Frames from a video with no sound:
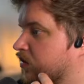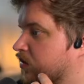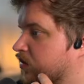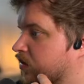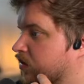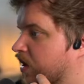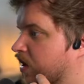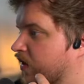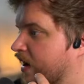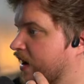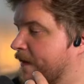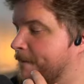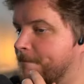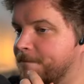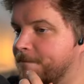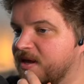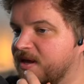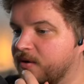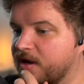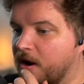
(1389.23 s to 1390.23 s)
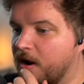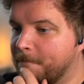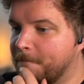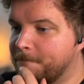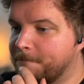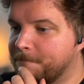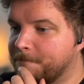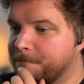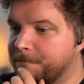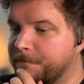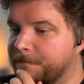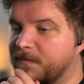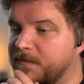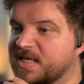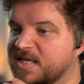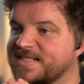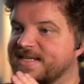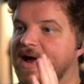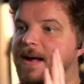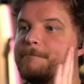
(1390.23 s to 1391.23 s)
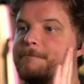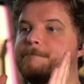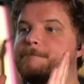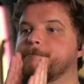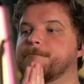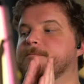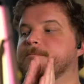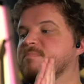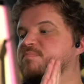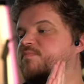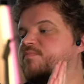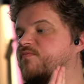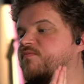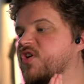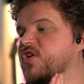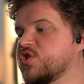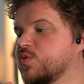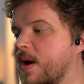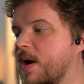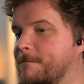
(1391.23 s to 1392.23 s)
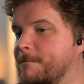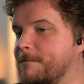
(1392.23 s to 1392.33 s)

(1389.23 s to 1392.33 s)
All right, here we go. Let's start. First one.